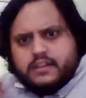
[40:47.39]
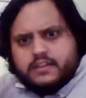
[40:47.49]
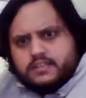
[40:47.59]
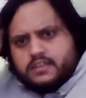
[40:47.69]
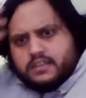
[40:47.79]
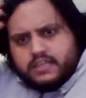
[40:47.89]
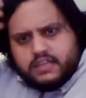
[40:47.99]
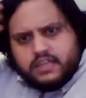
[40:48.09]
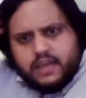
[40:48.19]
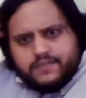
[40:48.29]
This is the thing that you
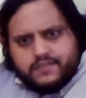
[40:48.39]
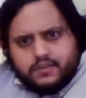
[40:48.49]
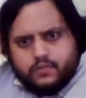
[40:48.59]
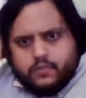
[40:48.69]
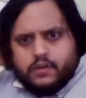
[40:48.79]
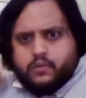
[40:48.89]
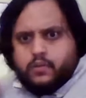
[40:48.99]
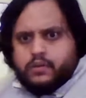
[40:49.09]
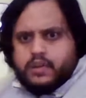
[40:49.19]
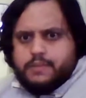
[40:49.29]
have to
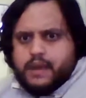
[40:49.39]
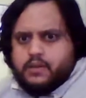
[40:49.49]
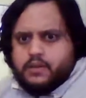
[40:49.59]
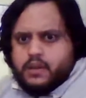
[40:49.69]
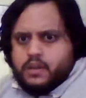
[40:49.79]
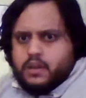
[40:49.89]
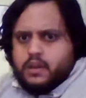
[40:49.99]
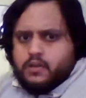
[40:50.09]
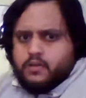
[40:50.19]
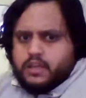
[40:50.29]
worry about
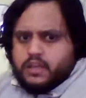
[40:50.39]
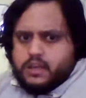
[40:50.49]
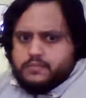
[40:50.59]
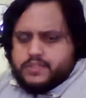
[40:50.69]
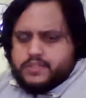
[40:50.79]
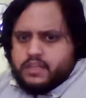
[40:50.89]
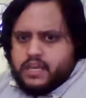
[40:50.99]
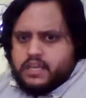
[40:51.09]
when it comes to